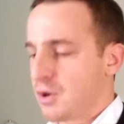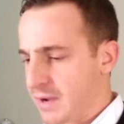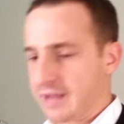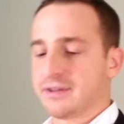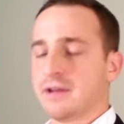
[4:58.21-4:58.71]

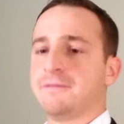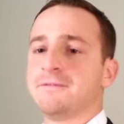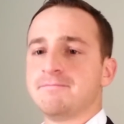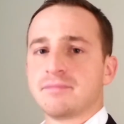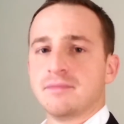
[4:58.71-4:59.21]
okay,
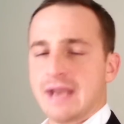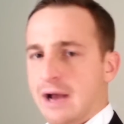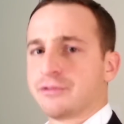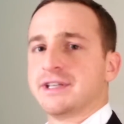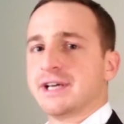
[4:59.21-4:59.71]
self,
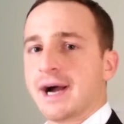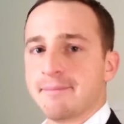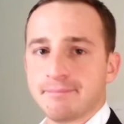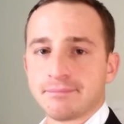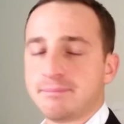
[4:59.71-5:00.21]
now's the
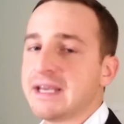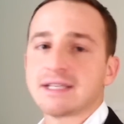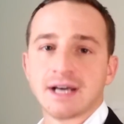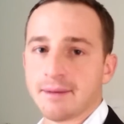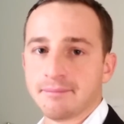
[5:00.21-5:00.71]
time.
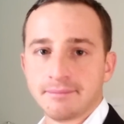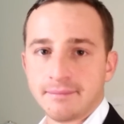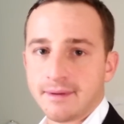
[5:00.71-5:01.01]
Pick a time.